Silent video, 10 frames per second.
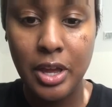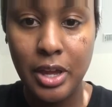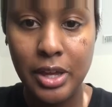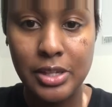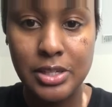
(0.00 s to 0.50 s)

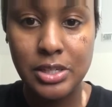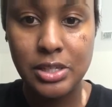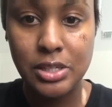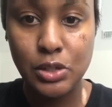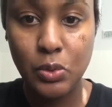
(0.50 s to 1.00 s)

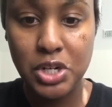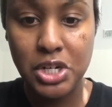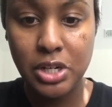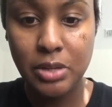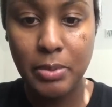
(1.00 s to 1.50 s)
It's
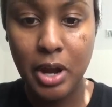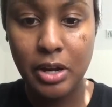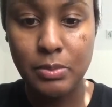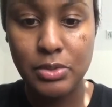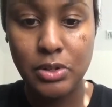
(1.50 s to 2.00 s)
squishy on the
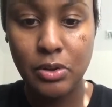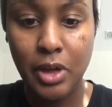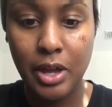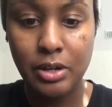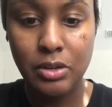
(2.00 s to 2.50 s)
bottom so
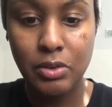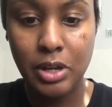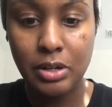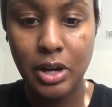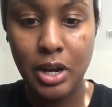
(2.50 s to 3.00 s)
that you
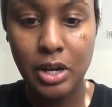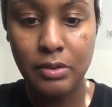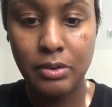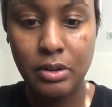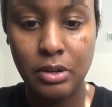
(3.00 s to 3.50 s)
can kind of